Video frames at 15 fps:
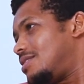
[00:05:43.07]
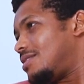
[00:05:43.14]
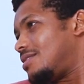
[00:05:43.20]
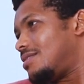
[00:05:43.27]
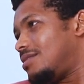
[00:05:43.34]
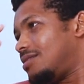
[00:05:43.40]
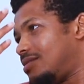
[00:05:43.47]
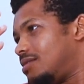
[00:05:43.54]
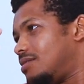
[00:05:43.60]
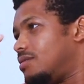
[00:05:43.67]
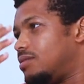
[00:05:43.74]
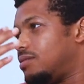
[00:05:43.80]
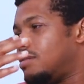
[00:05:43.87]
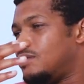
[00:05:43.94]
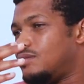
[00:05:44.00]
Mm -hmm
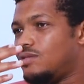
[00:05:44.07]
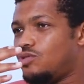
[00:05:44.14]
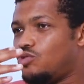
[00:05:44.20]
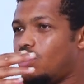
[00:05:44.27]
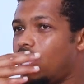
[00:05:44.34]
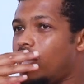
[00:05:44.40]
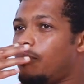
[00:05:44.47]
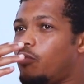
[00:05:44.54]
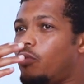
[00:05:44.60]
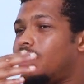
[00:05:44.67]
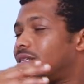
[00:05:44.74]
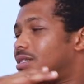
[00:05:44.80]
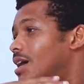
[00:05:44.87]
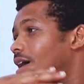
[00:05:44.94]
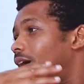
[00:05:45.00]
you aim where
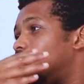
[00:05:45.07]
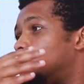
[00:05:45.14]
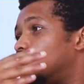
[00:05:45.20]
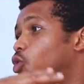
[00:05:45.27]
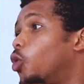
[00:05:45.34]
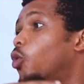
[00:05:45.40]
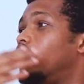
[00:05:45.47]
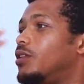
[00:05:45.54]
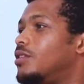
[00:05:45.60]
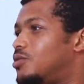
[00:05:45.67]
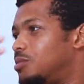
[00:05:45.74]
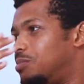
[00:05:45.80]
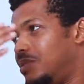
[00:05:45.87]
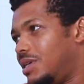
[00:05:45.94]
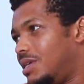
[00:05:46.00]
the target is going
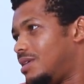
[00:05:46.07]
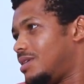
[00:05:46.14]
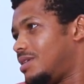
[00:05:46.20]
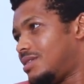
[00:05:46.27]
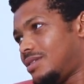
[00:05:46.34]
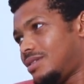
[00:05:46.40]
to be.